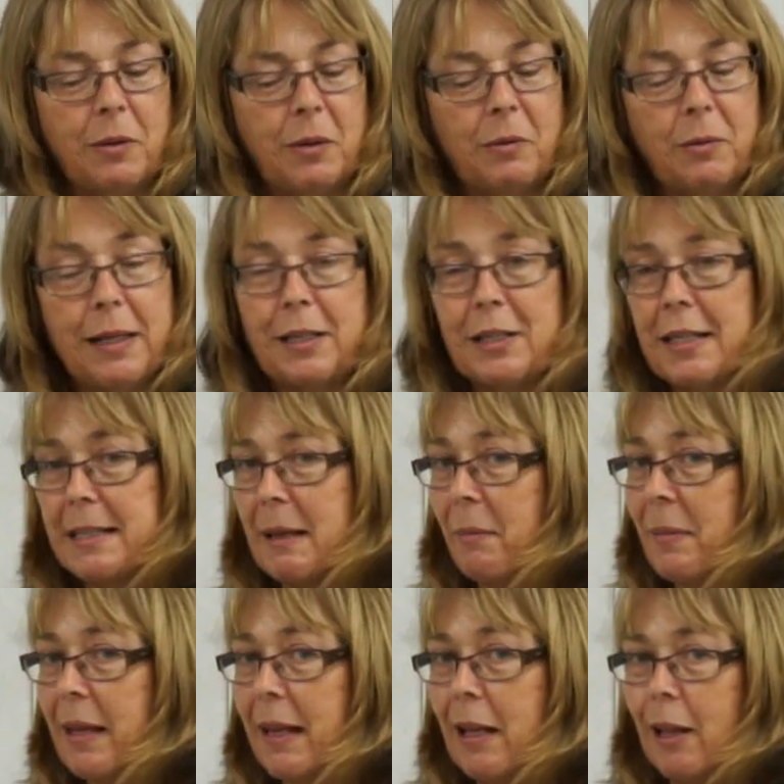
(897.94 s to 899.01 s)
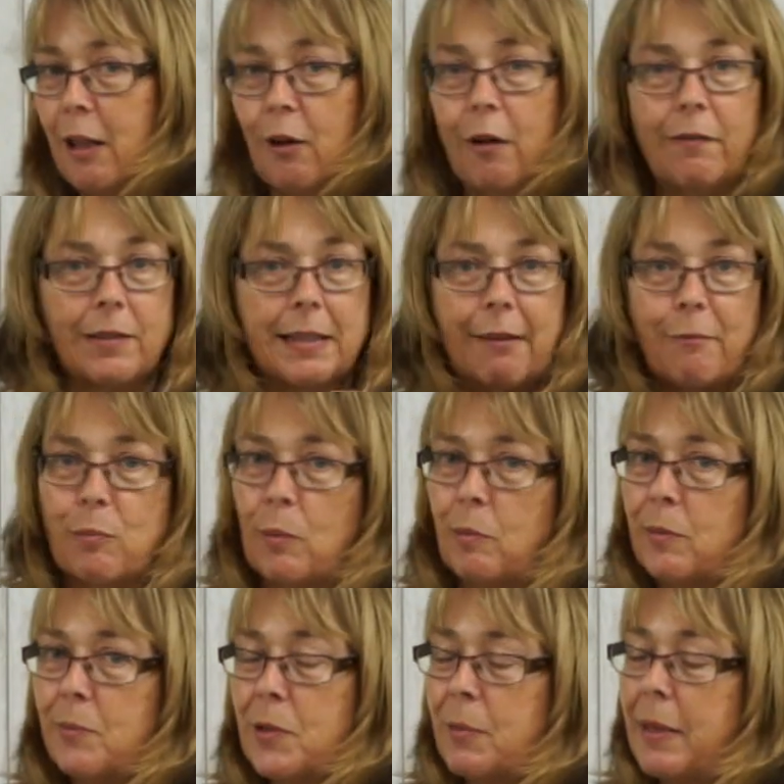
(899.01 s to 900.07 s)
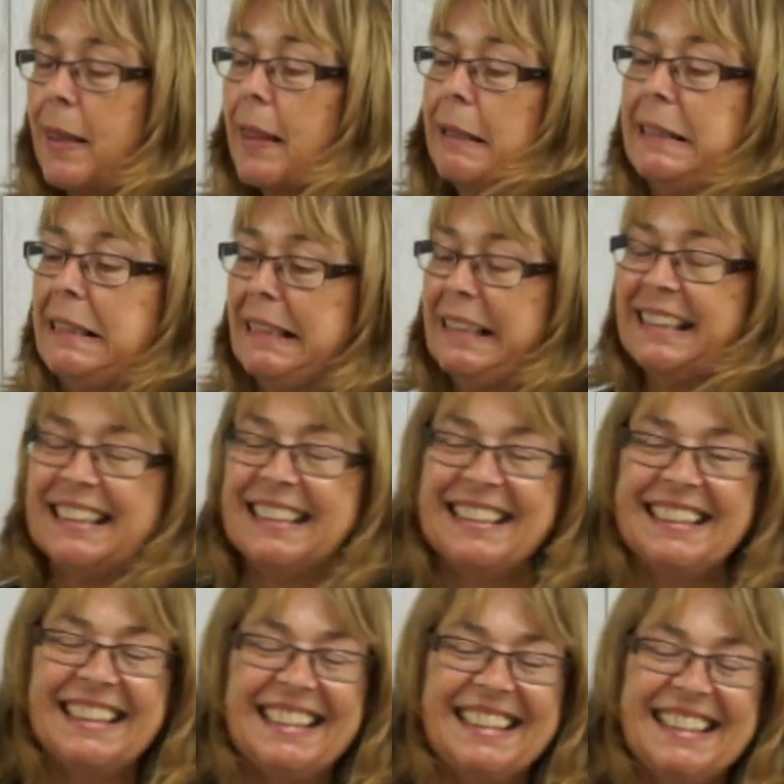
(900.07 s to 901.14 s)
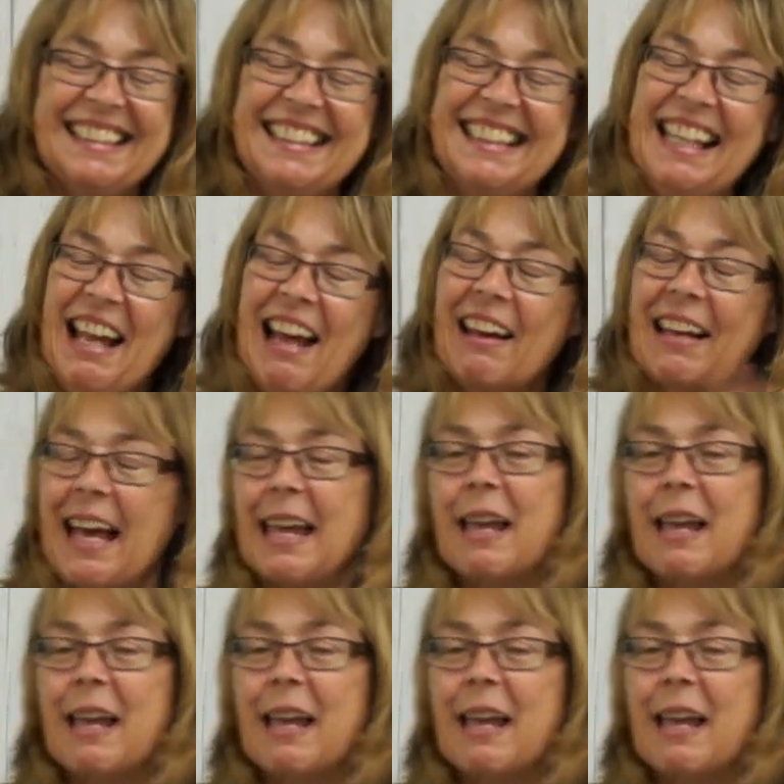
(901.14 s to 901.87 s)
which is something a lot of us have problems with. Okay,